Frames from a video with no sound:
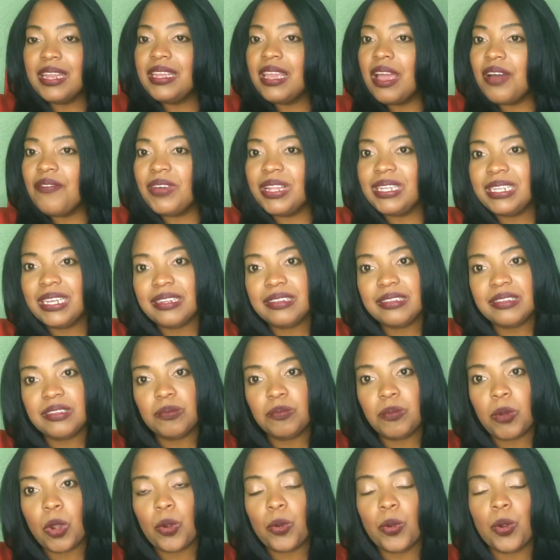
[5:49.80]
and you have a
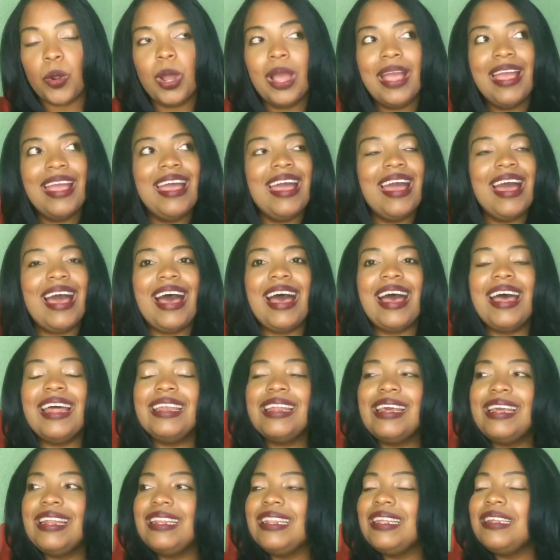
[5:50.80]
test tomorrow,
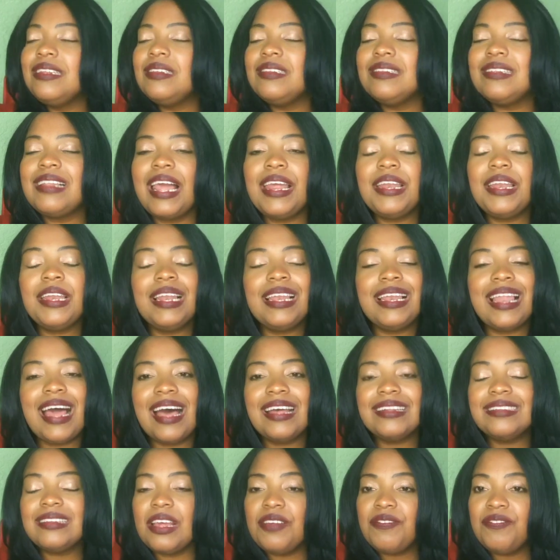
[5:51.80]
and this is like the
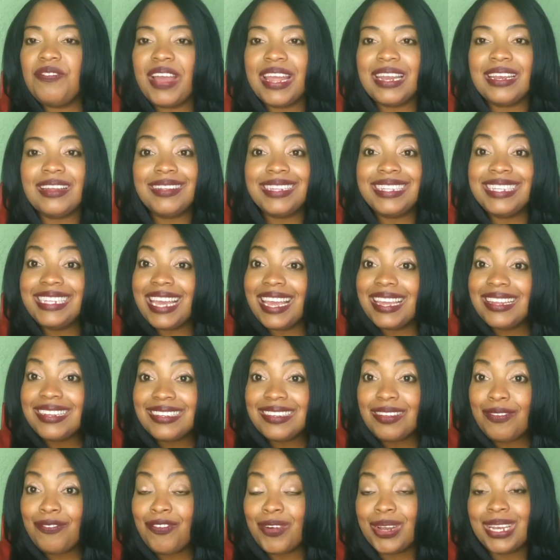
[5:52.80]
last and final
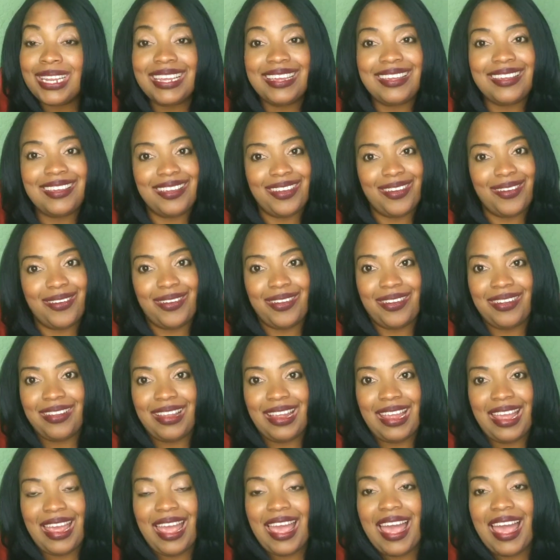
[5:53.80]
test for the year.